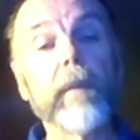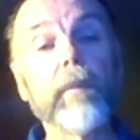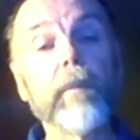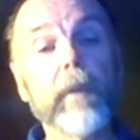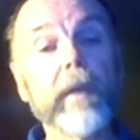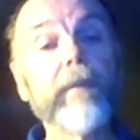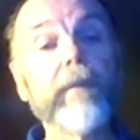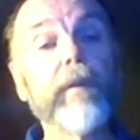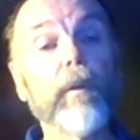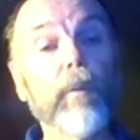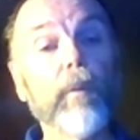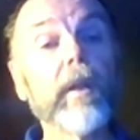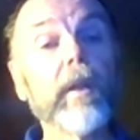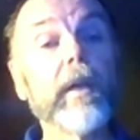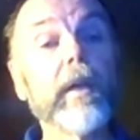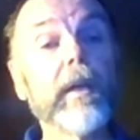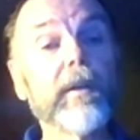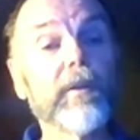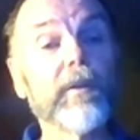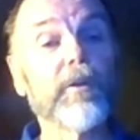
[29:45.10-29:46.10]
they believe there
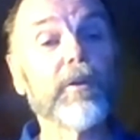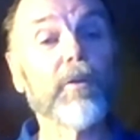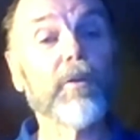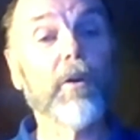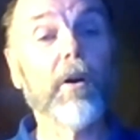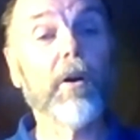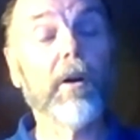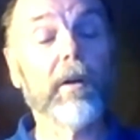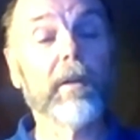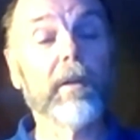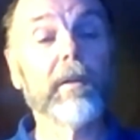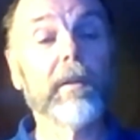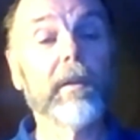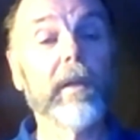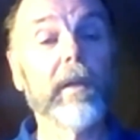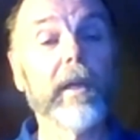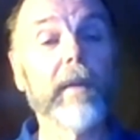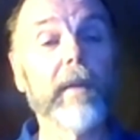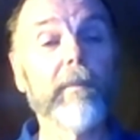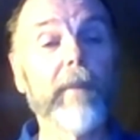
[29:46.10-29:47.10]
really is a strong
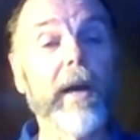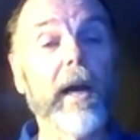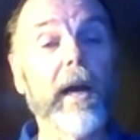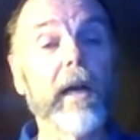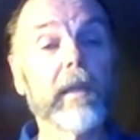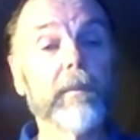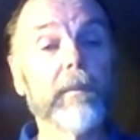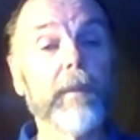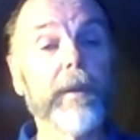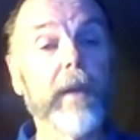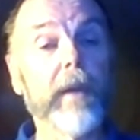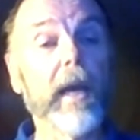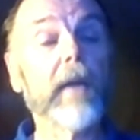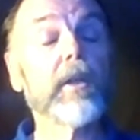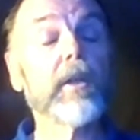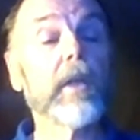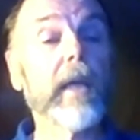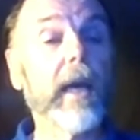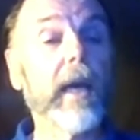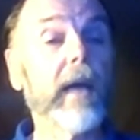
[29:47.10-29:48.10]
impact, but they
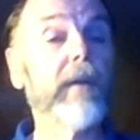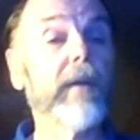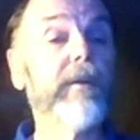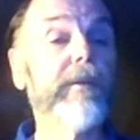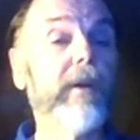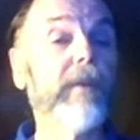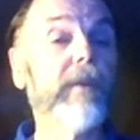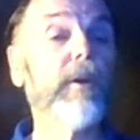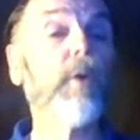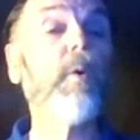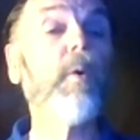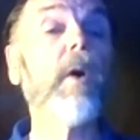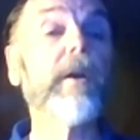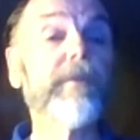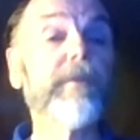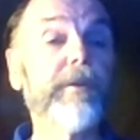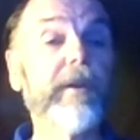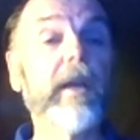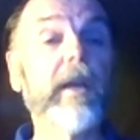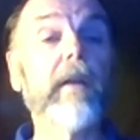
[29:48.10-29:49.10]
actually hadn't done the
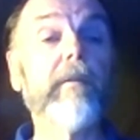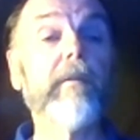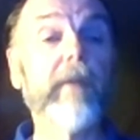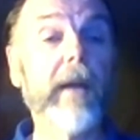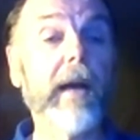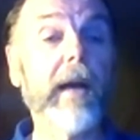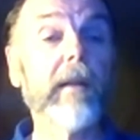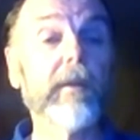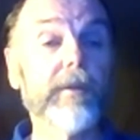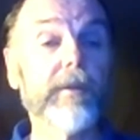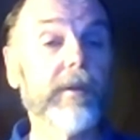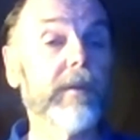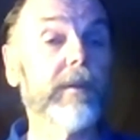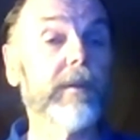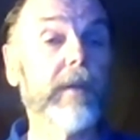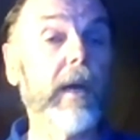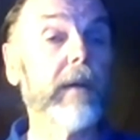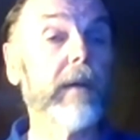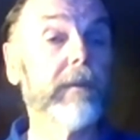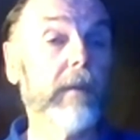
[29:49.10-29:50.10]
quantitative
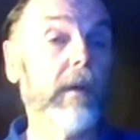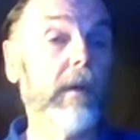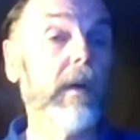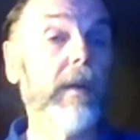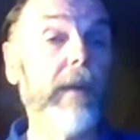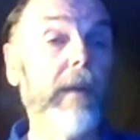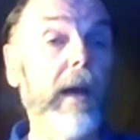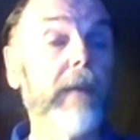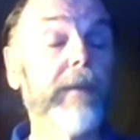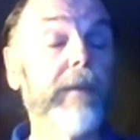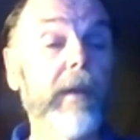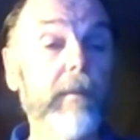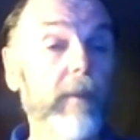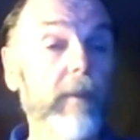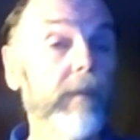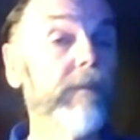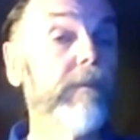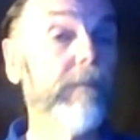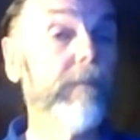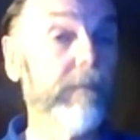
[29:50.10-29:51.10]
analysis yet on that. They've
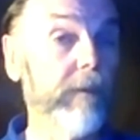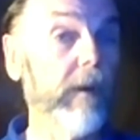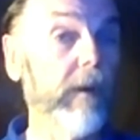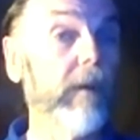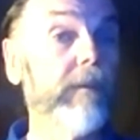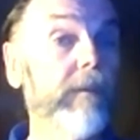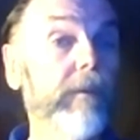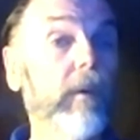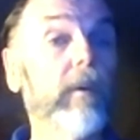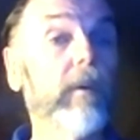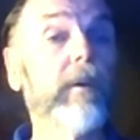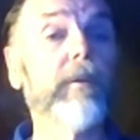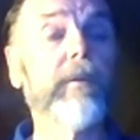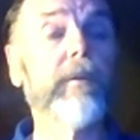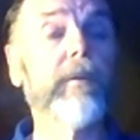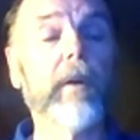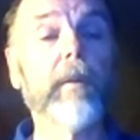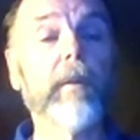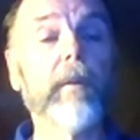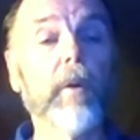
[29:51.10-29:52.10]
been very focused
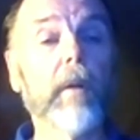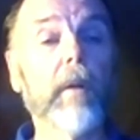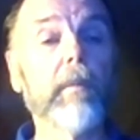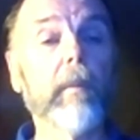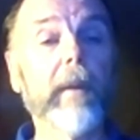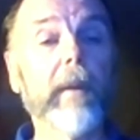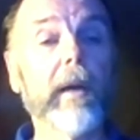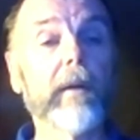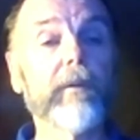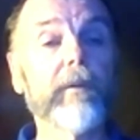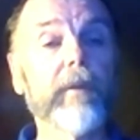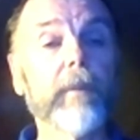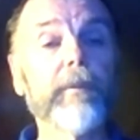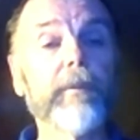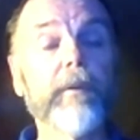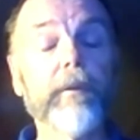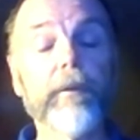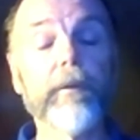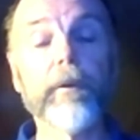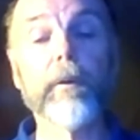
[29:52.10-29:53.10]
on the problematic
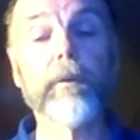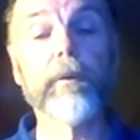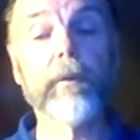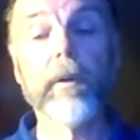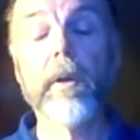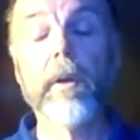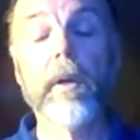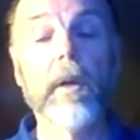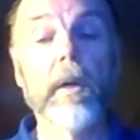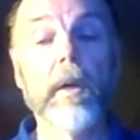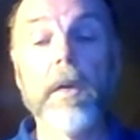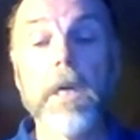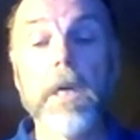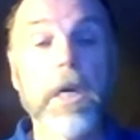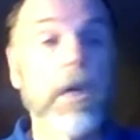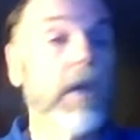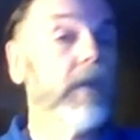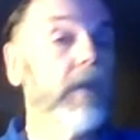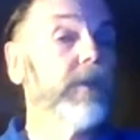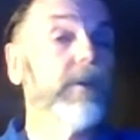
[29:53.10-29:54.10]
substance use.
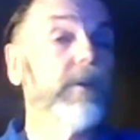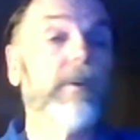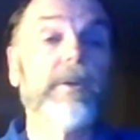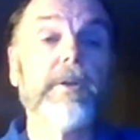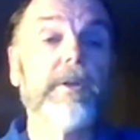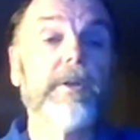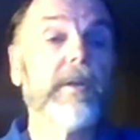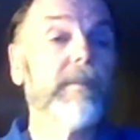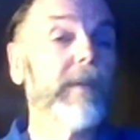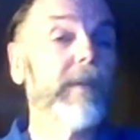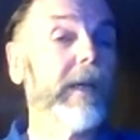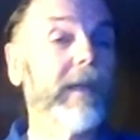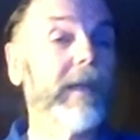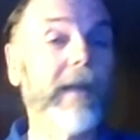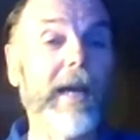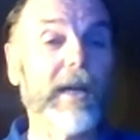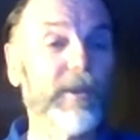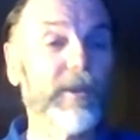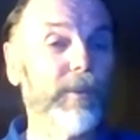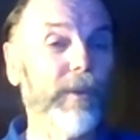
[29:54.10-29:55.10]
So it just seemed like a
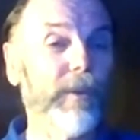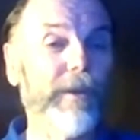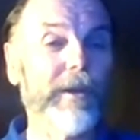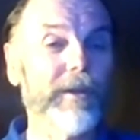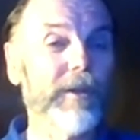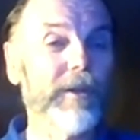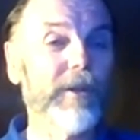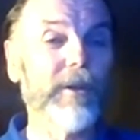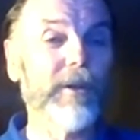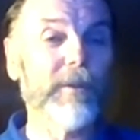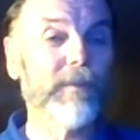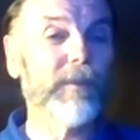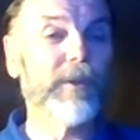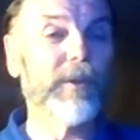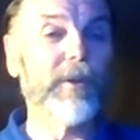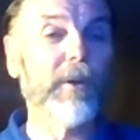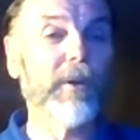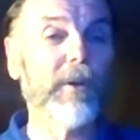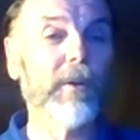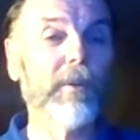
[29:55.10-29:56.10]
natural thing to do.
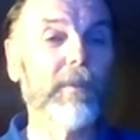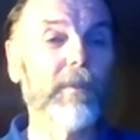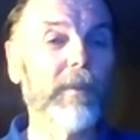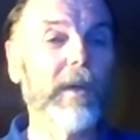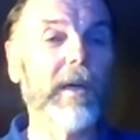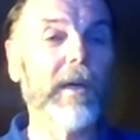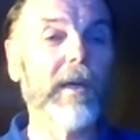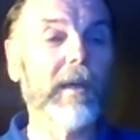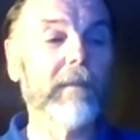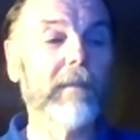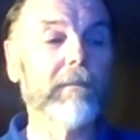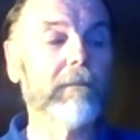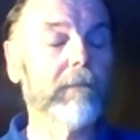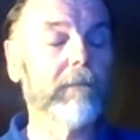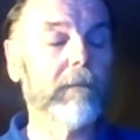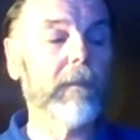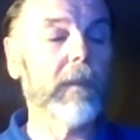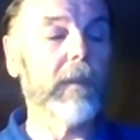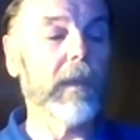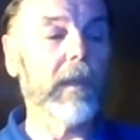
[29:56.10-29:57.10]
So,
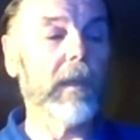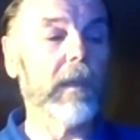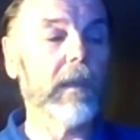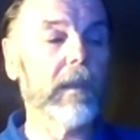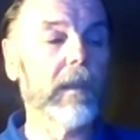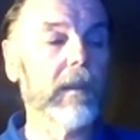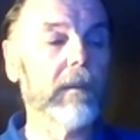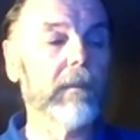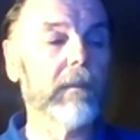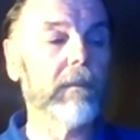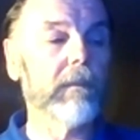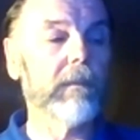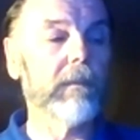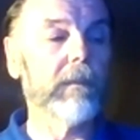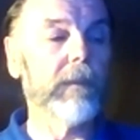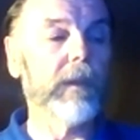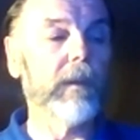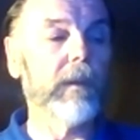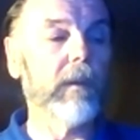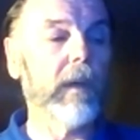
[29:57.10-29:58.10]
um, um,
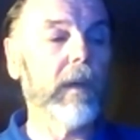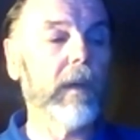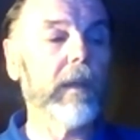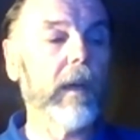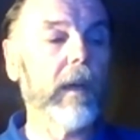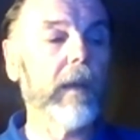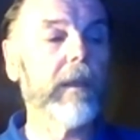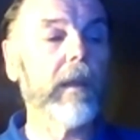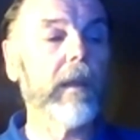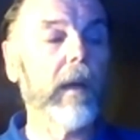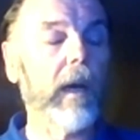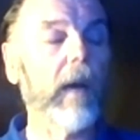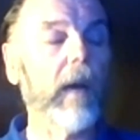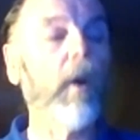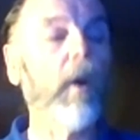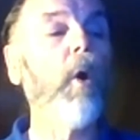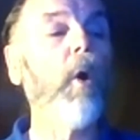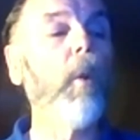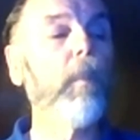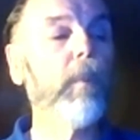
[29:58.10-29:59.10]
you know, I, I, I
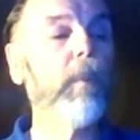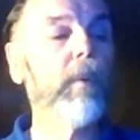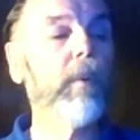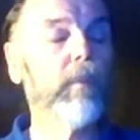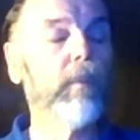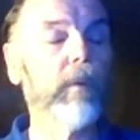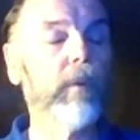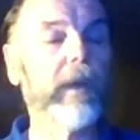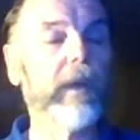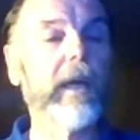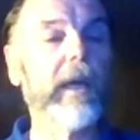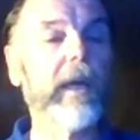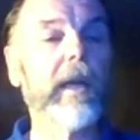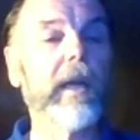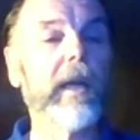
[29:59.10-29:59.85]
hope we're getting